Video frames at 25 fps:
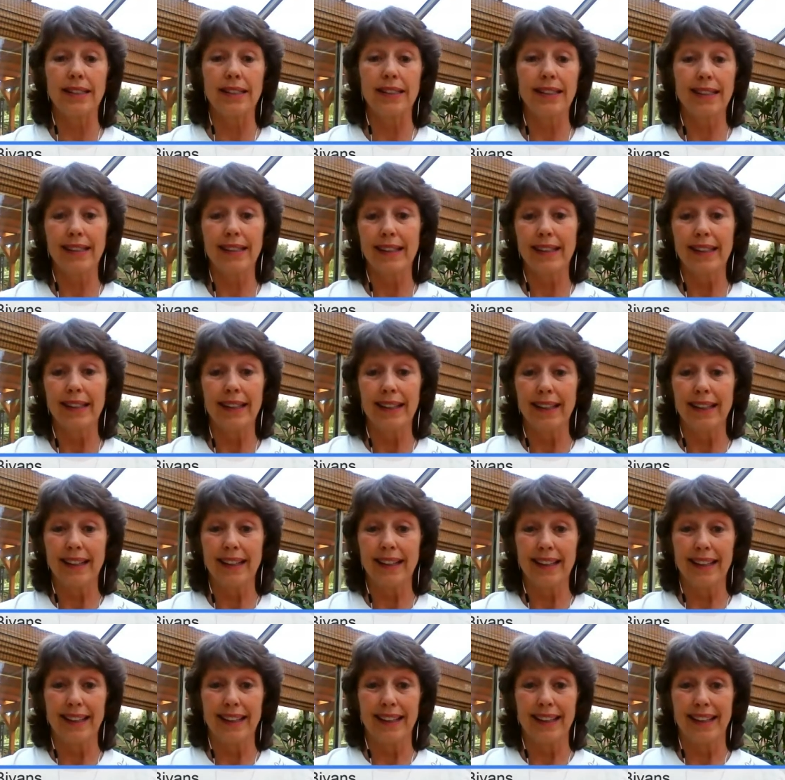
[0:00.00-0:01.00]

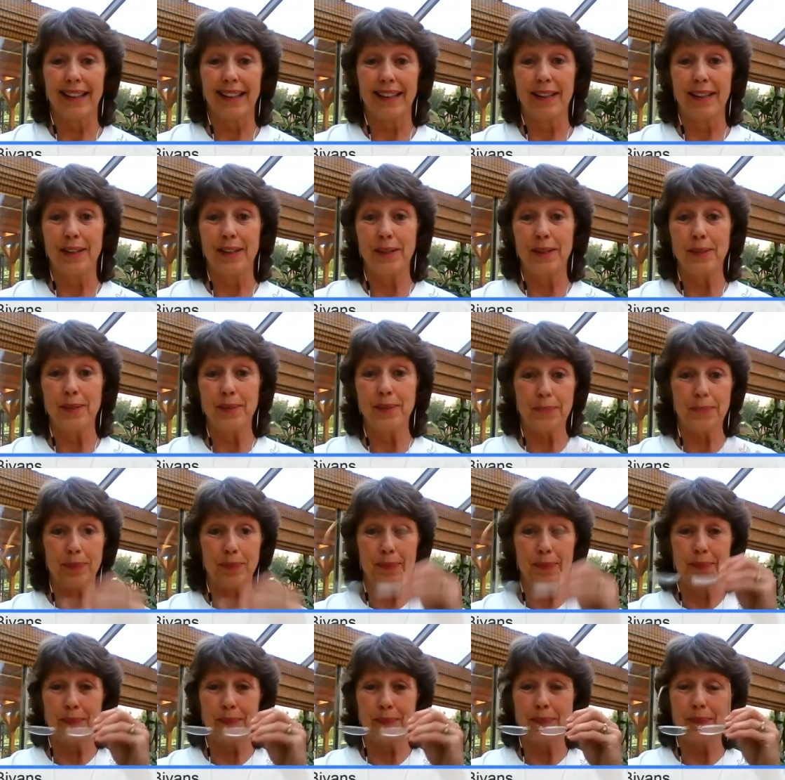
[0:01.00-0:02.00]

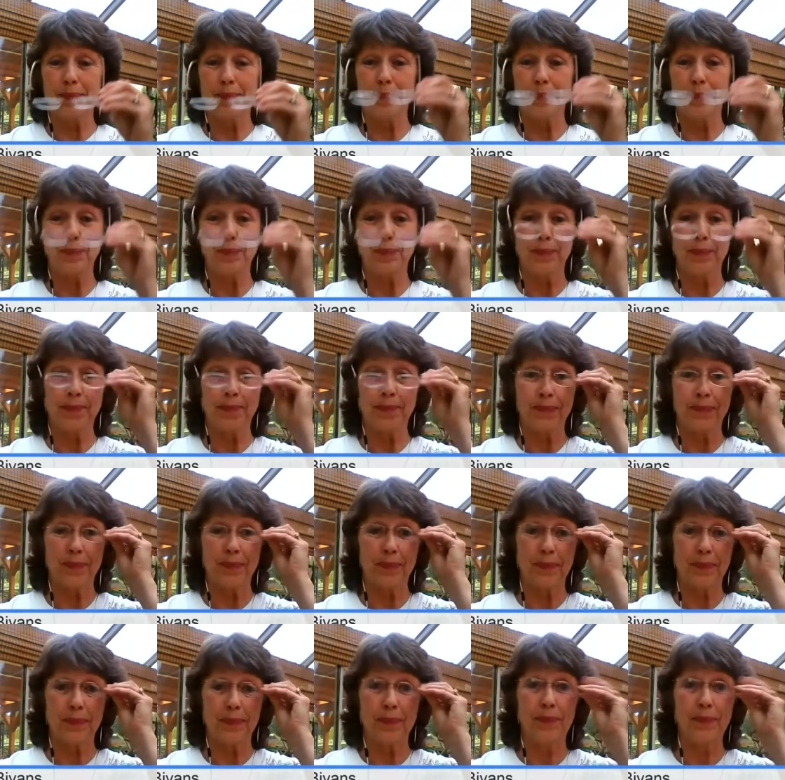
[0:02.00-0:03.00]

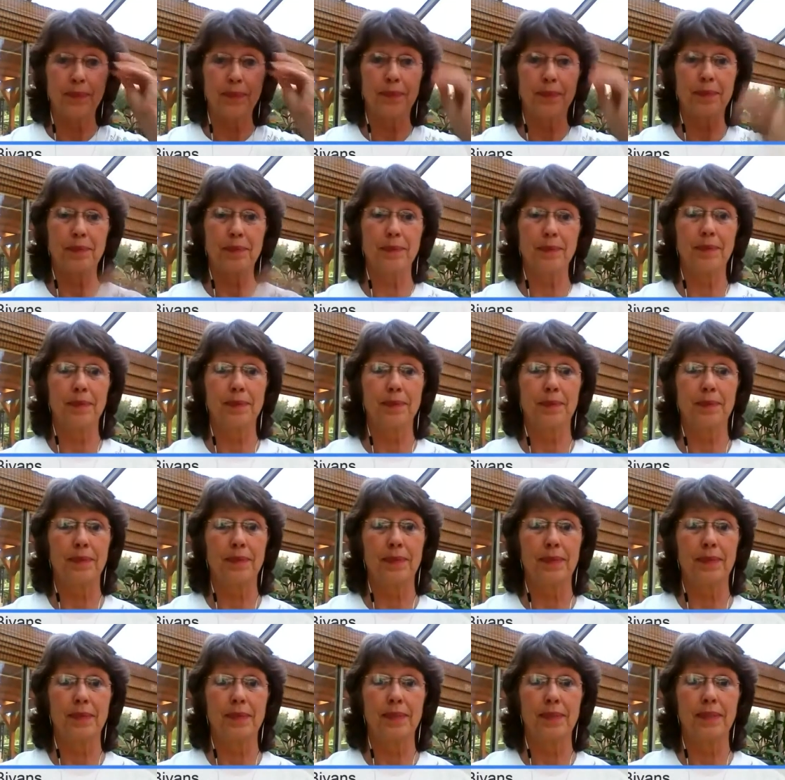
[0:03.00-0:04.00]

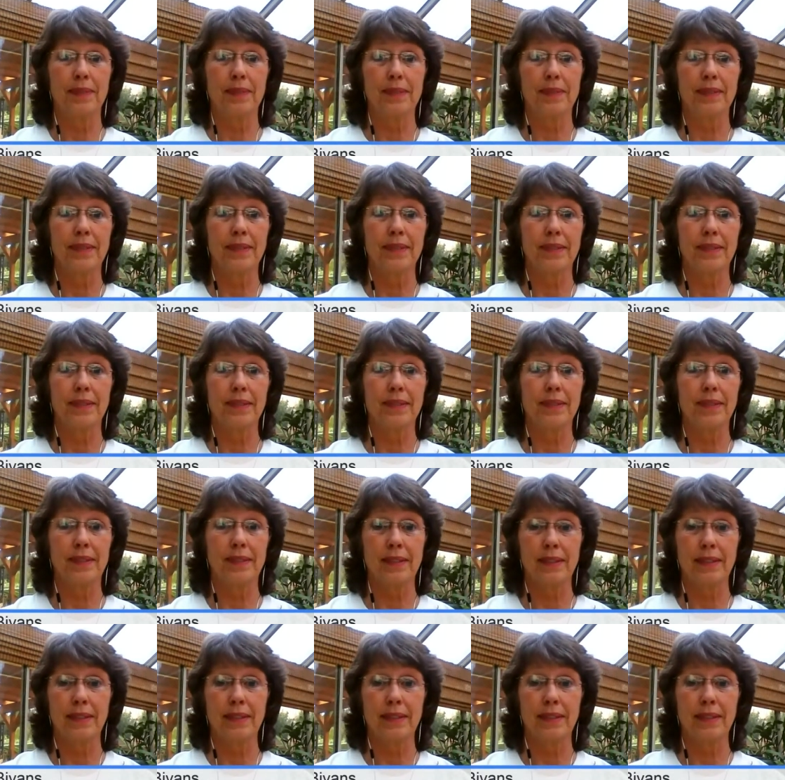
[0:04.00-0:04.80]
(silence)